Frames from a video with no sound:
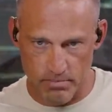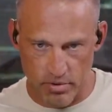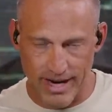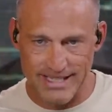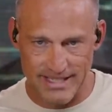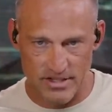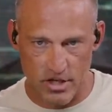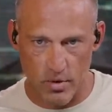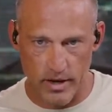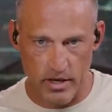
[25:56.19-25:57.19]
prices
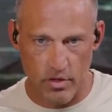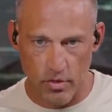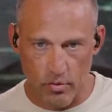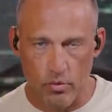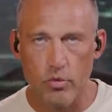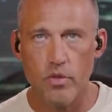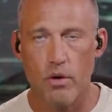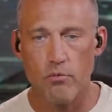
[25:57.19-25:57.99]
going through the